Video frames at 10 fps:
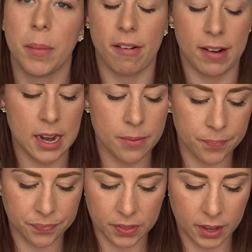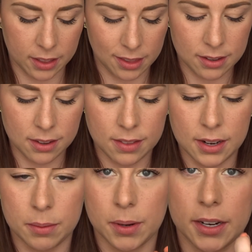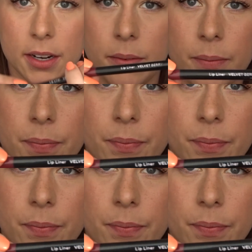Berry, and this is the lip liner,